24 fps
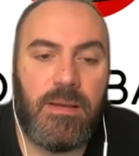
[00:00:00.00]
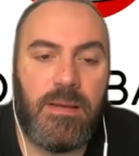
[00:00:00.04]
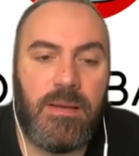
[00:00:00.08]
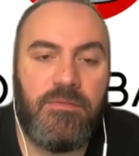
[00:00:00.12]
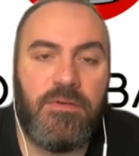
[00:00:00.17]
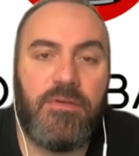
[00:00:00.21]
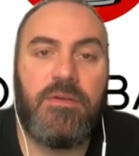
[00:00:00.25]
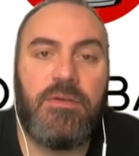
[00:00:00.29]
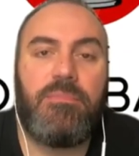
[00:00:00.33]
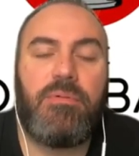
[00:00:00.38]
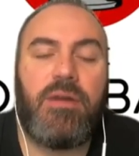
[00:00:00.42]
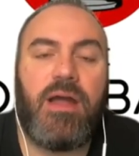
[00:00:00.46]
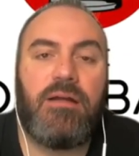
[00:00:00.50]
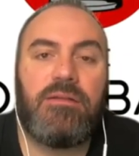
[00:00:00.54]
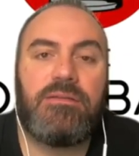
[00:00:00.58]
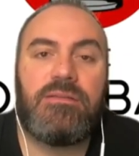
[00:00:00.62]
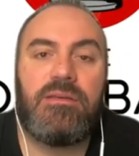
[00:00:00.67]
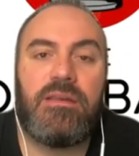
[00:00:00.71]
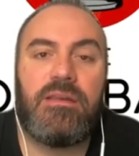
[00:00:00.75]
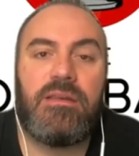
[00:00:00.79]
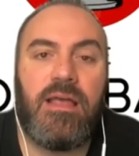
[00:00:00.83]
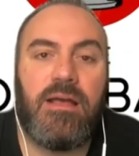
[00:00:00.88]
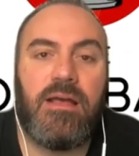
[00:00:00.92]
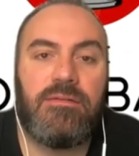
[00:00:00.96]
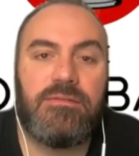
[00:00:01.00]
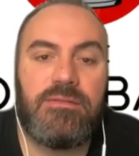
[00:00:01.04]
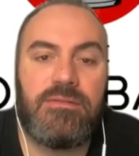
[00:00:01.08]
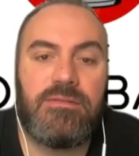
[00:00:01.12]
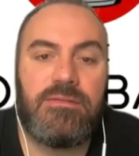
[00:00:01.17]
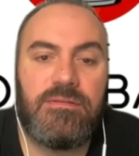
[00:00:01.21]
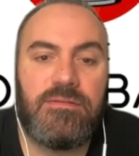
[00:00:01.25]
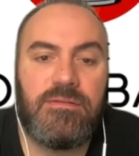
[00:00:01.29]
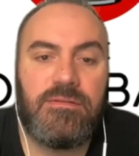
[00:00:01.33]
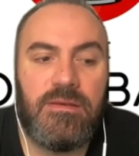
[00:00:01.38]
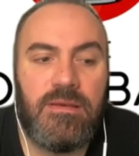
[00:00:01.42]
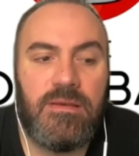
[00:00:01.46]
I'm very proud to
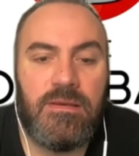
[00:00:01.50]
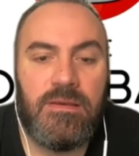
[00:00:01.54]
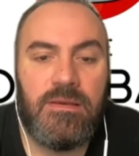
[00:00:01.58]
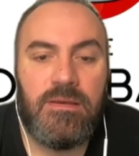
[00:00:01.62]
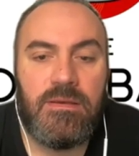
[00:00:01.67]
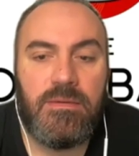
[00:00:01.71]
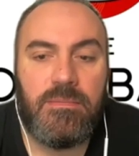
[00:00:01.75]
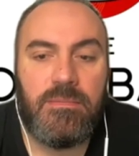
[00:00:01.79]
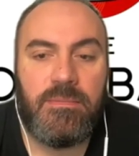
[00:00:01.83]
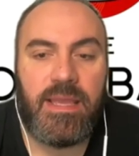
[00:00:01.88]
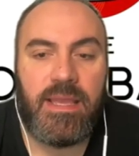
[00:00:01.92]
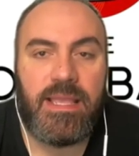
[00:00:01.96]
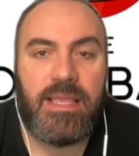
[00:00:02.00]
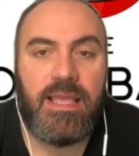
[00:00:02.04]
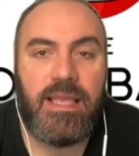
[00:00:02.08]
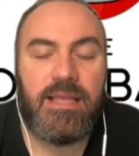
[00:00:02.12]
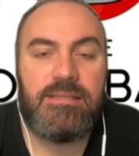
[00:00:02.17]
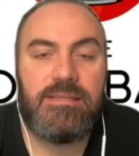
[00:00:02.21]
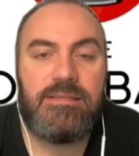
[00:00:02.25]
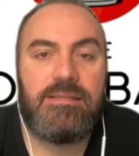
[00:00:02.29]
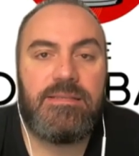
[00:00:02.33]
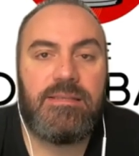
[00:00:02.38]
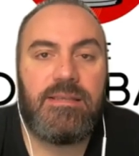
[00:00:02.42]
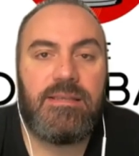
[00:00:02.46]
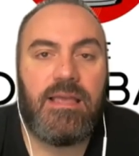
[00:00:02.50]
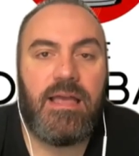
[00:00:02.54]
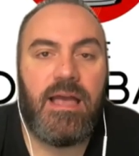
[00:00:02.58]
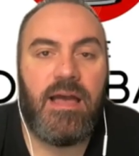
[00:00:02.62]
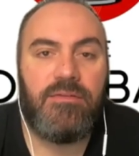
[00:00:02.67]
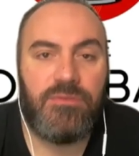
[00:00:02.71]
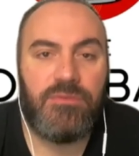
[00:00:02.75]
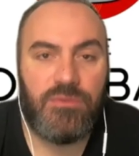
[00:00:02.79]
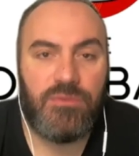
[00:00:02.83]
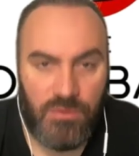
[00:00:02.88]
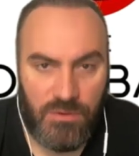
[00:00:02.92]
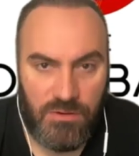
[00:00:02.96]
announce my guest,
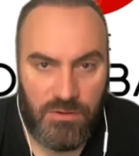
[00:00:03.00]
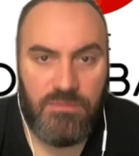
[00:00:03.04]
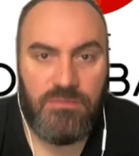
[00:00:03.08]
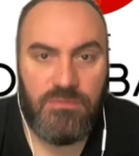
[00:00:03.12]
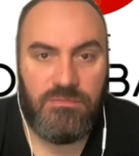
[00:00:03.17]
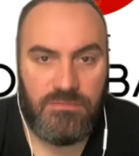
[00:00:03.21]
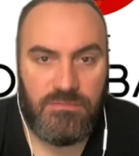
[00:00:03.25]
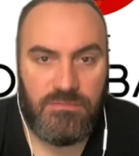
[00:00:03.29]
Avdo